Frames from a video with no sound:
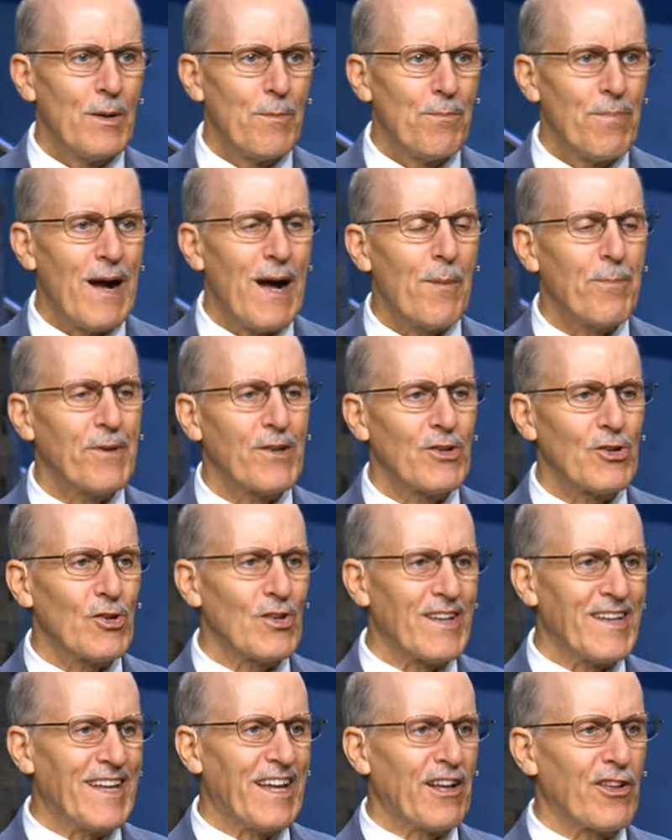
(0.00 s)

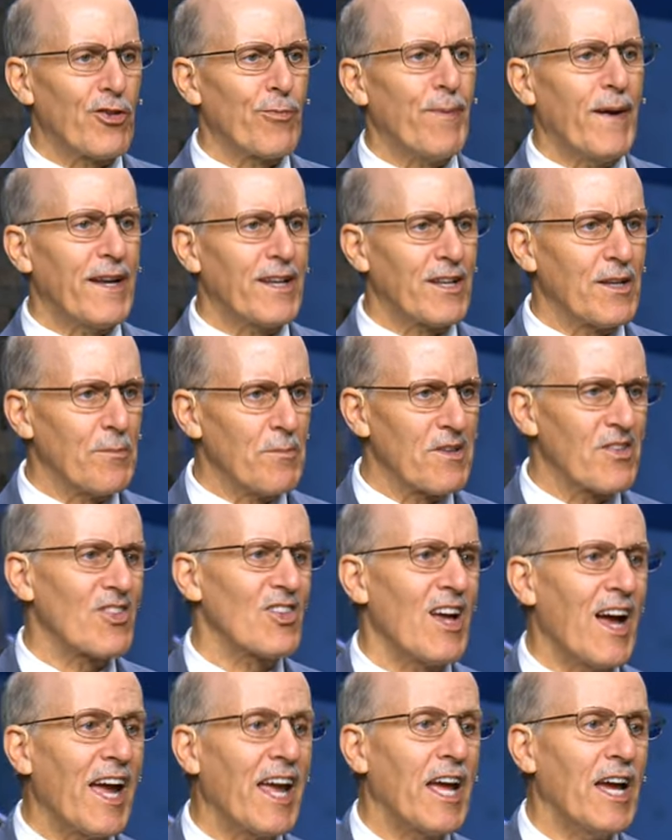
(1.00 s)
popularly expected
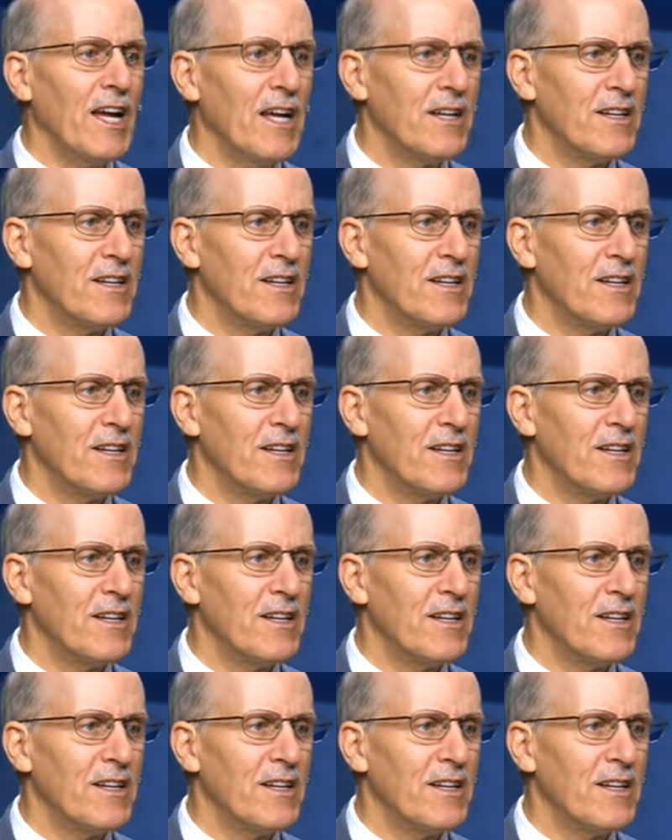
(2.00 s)
Messiah.